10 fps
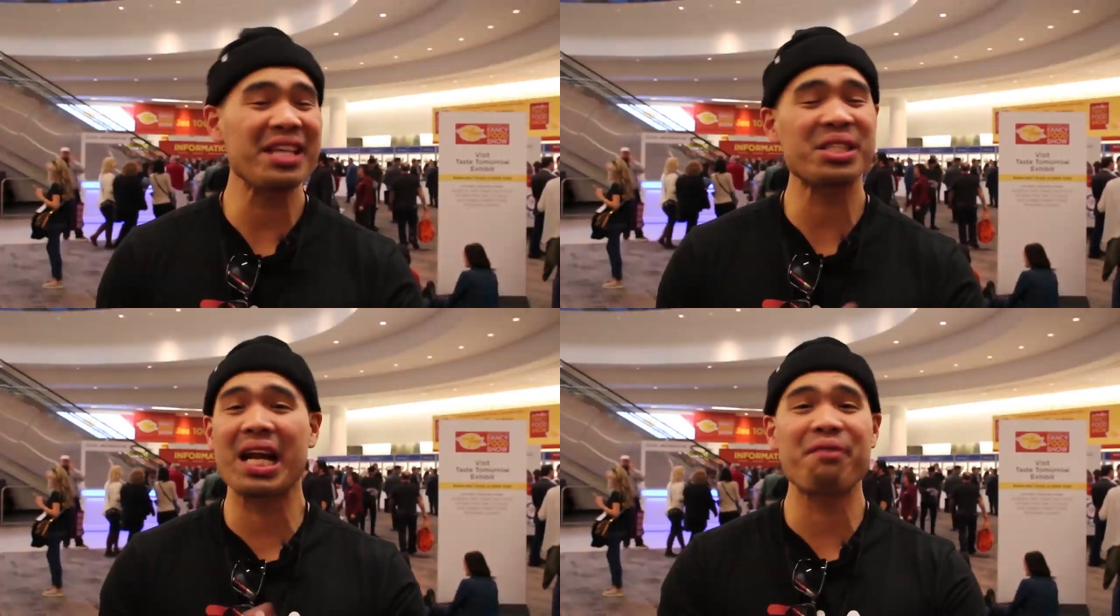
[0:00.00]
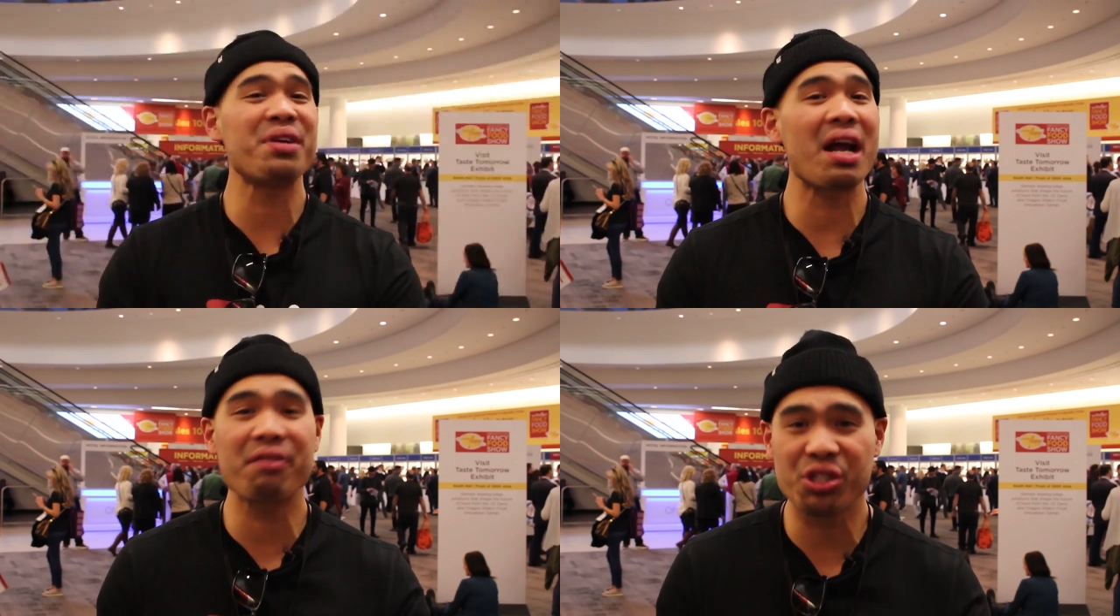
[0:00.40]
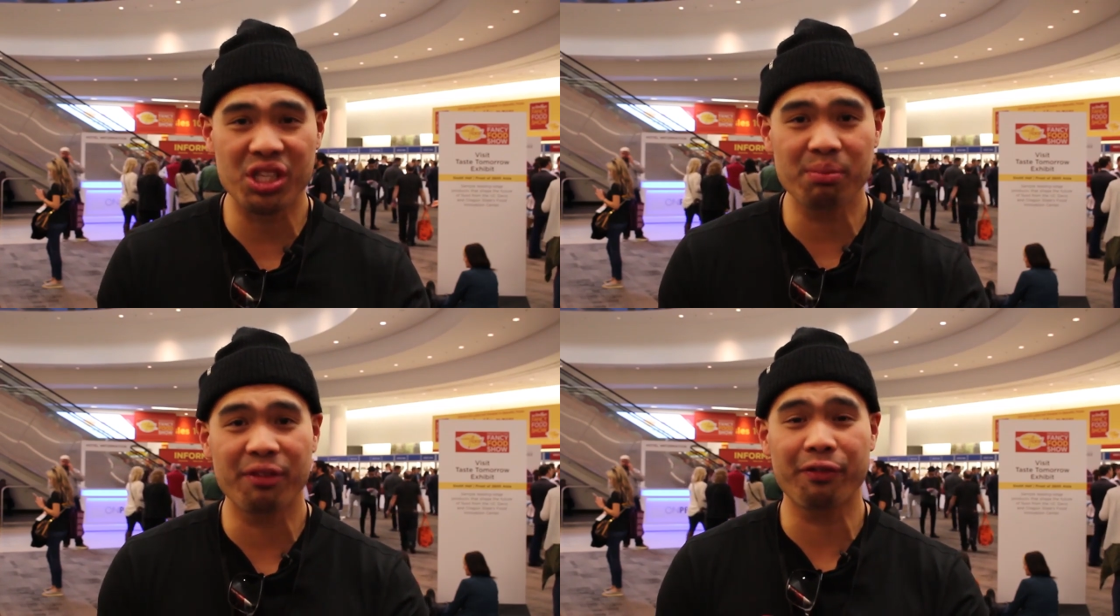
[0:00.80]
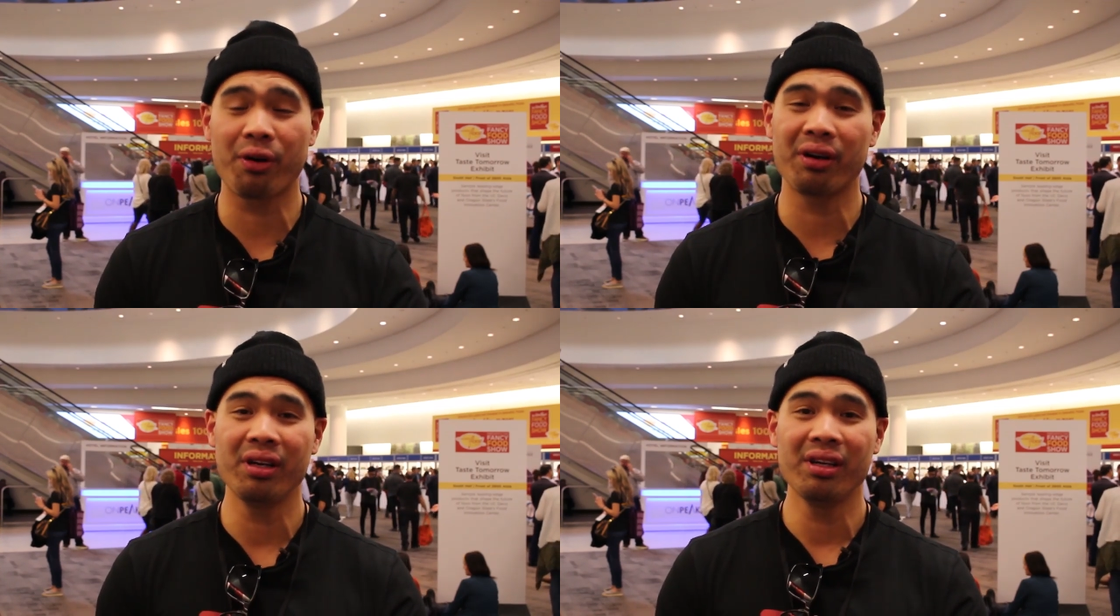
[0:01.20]
things that I've never seen
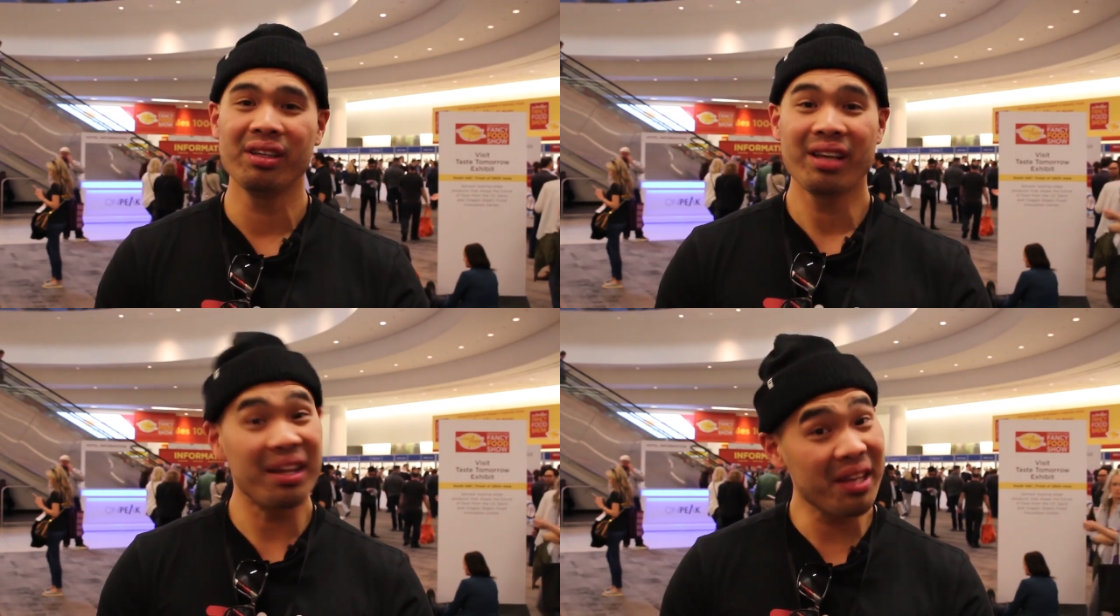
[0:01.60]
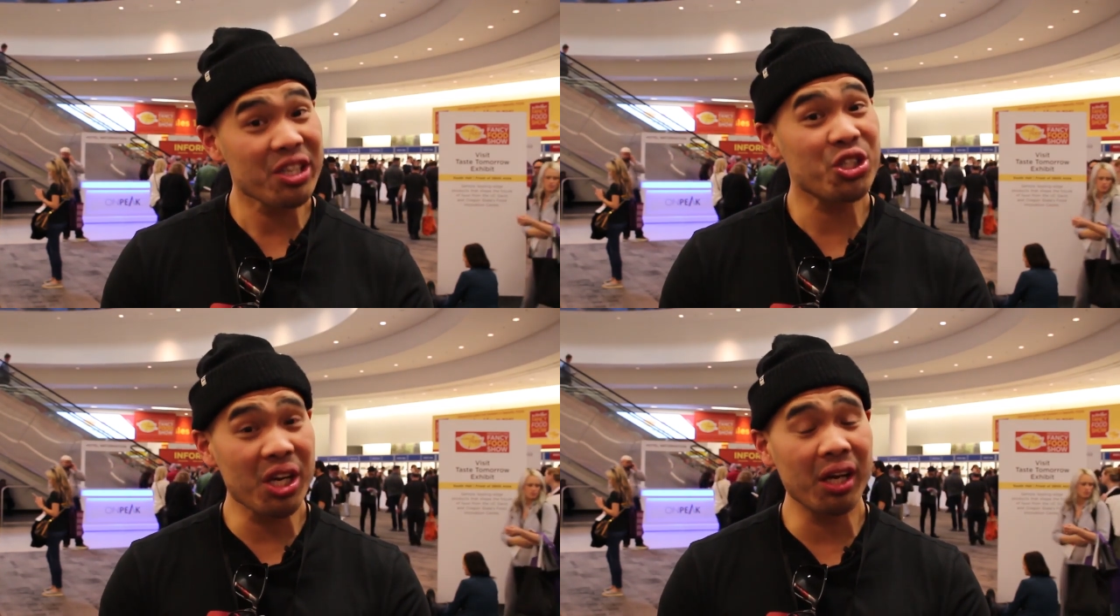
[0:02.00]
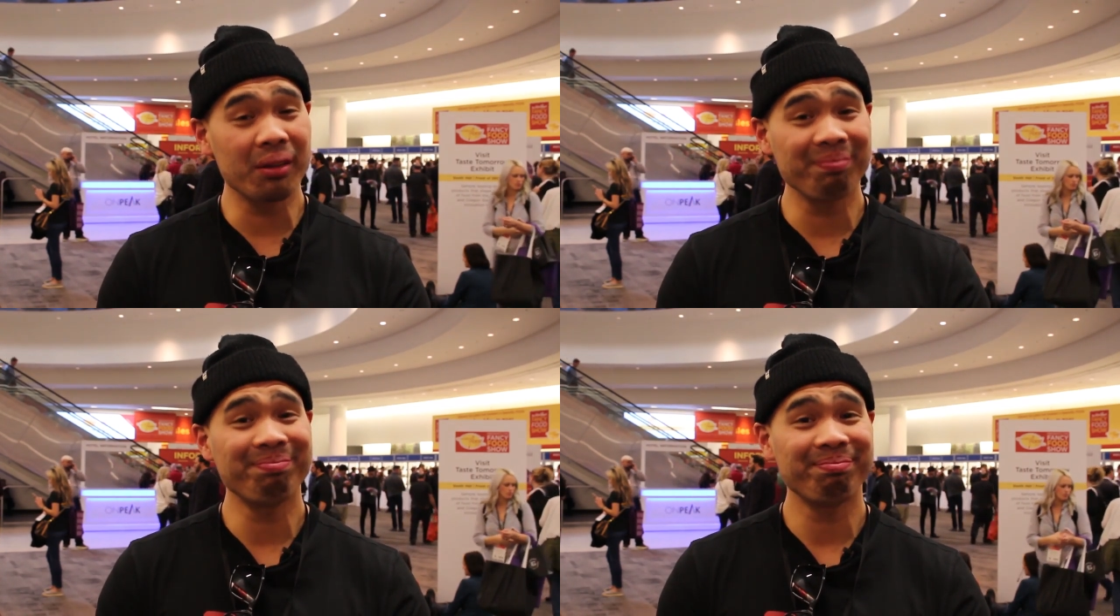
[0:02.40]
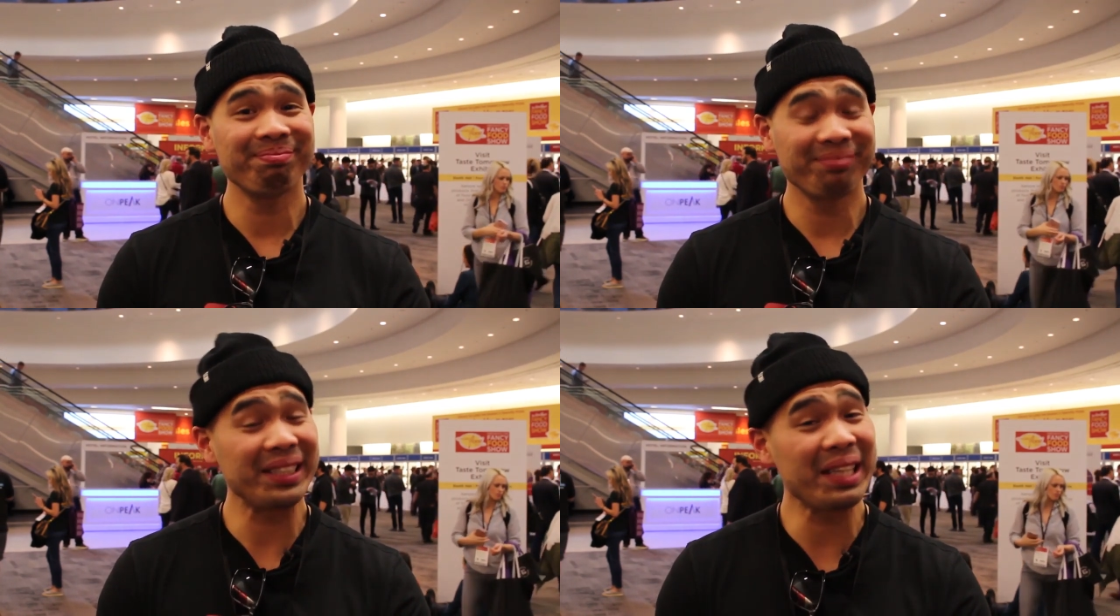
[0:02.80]
before. And this year,
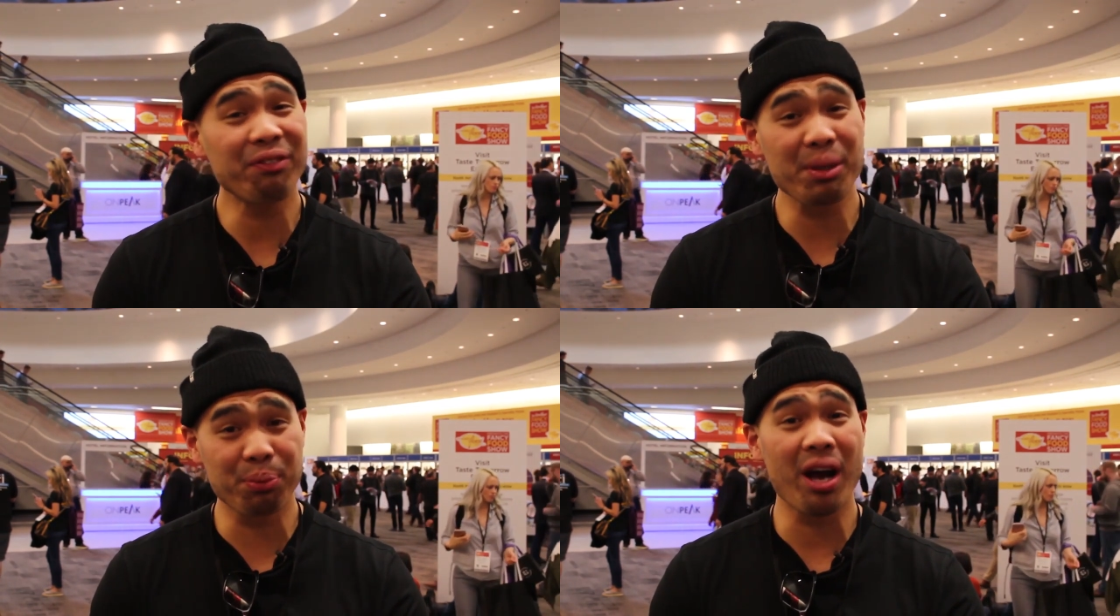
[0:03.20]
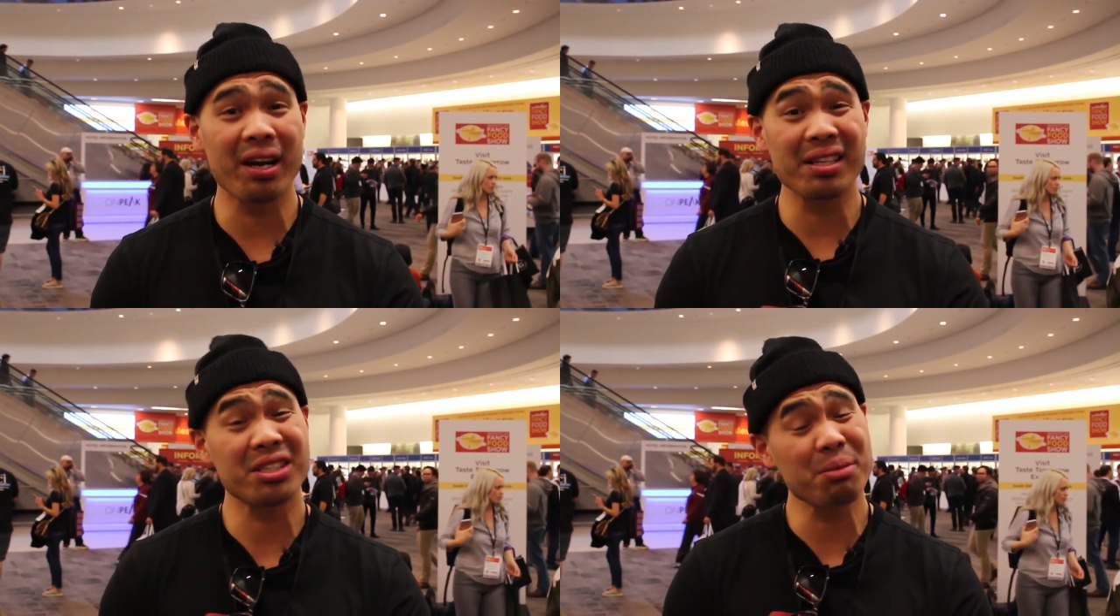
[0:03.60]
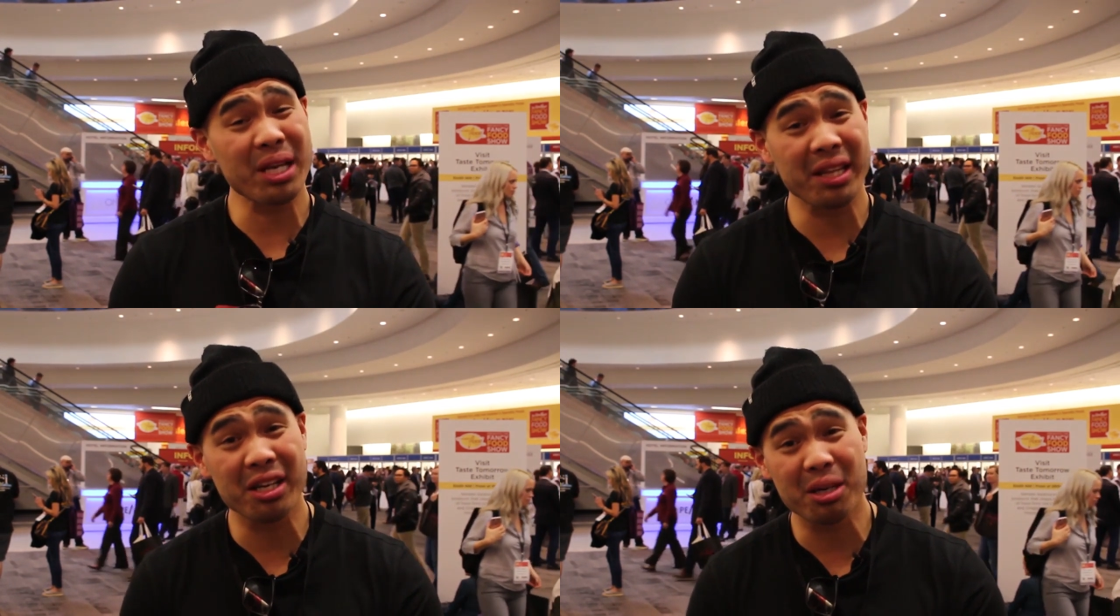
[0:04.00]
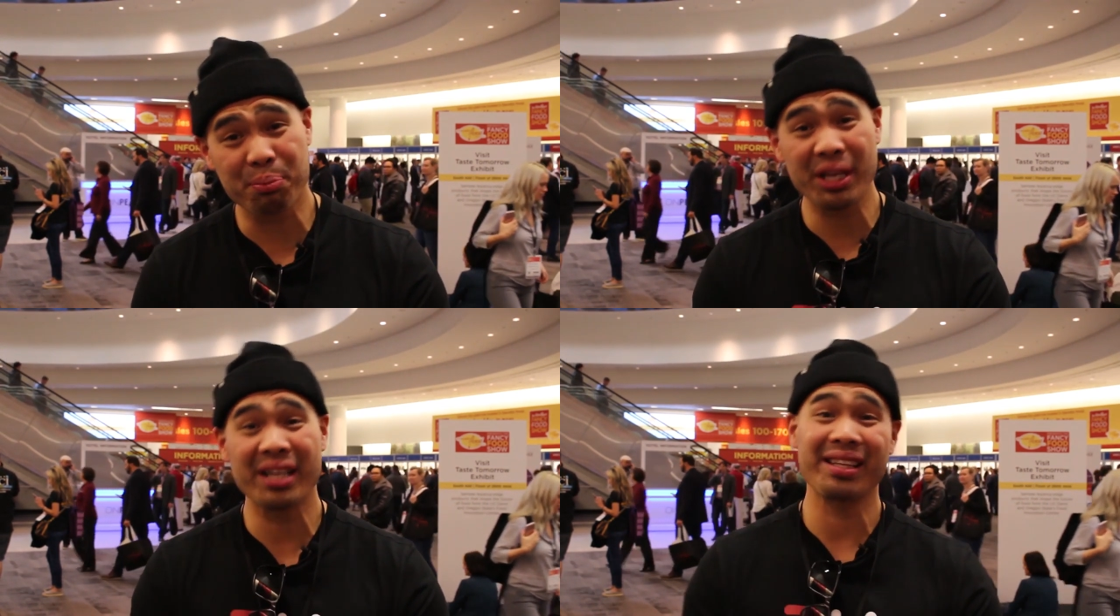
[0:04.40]
they definitely brought it. seems like they're gonna
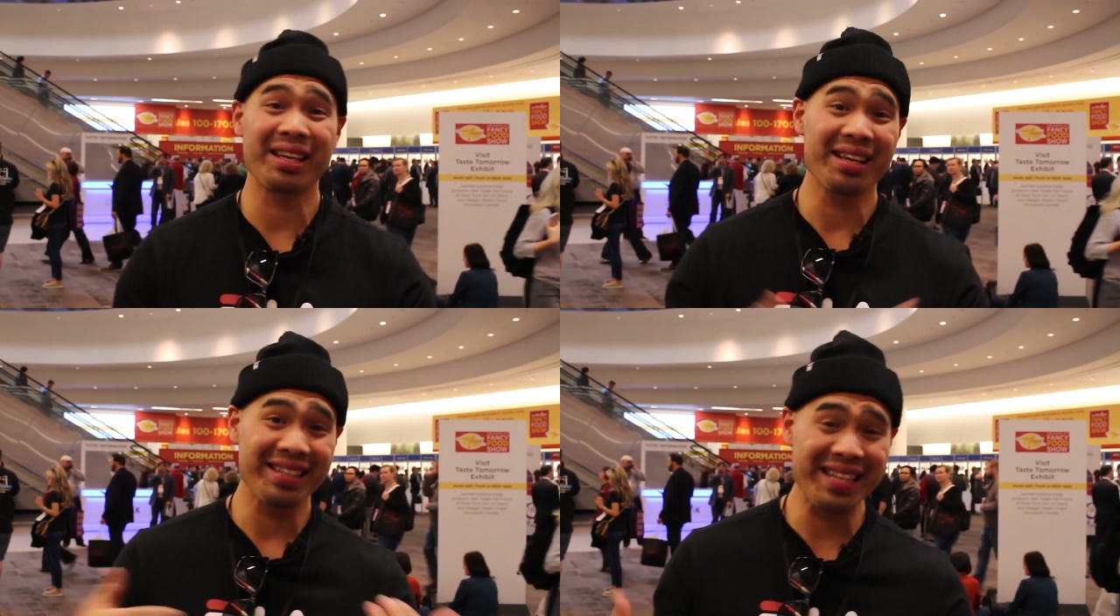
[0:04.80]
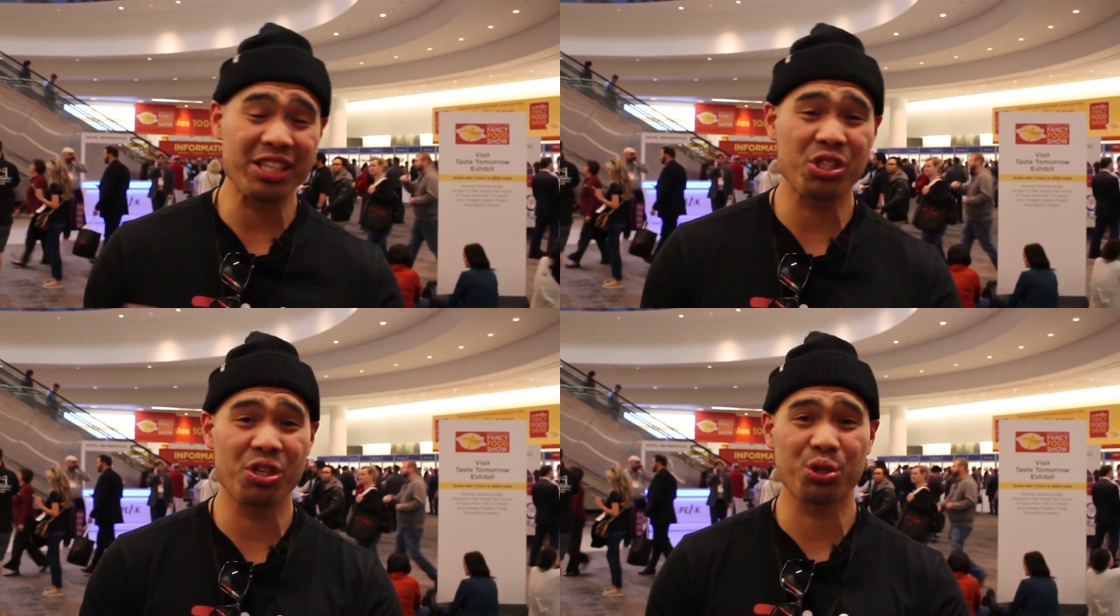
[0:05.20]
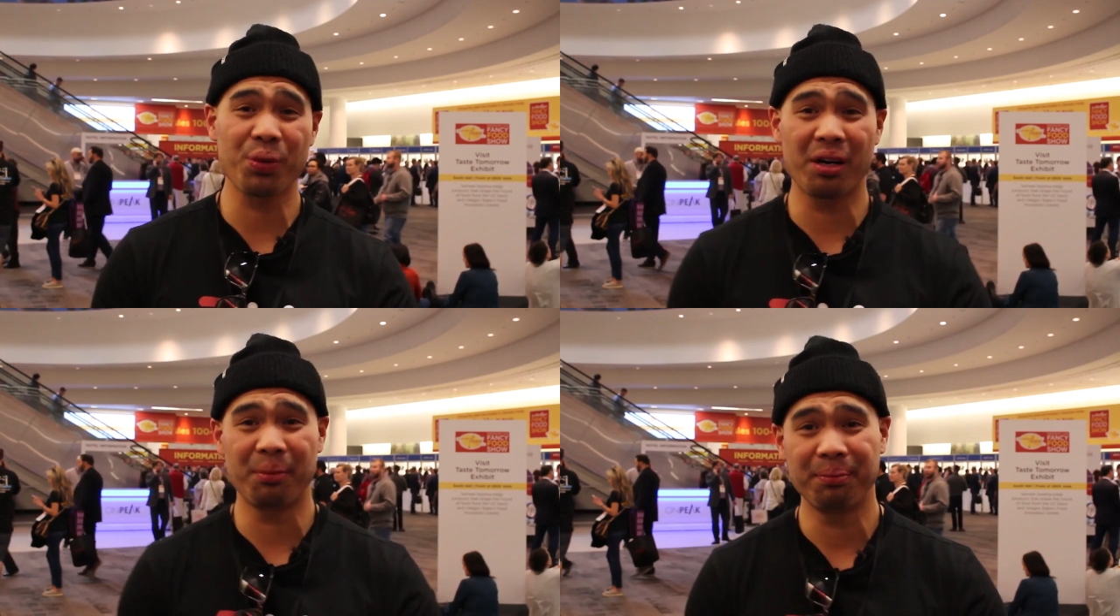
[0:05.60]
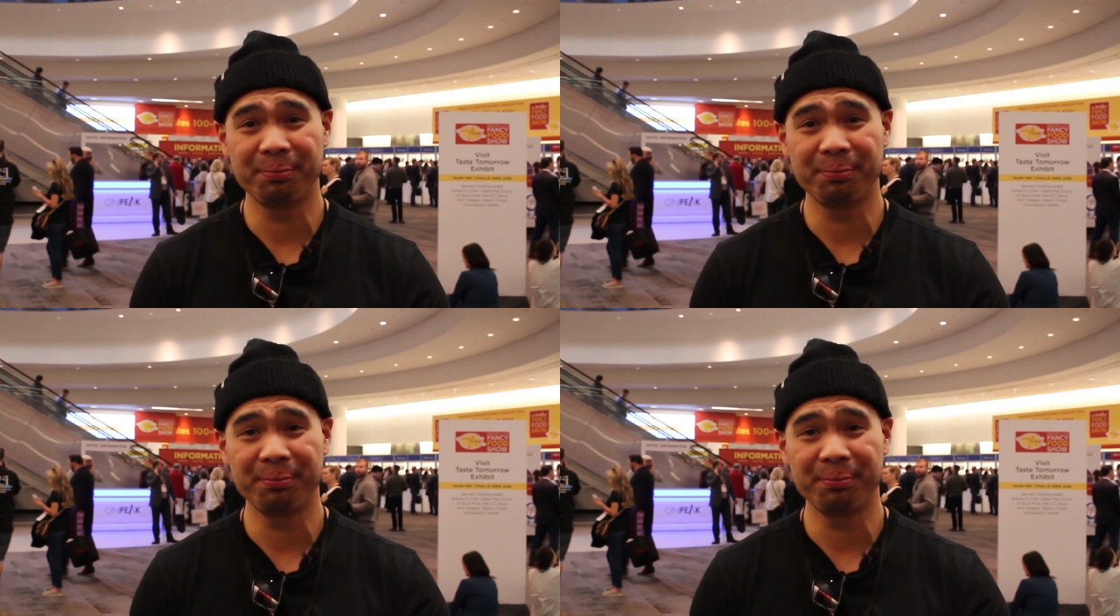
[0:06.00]
bring it next year as well.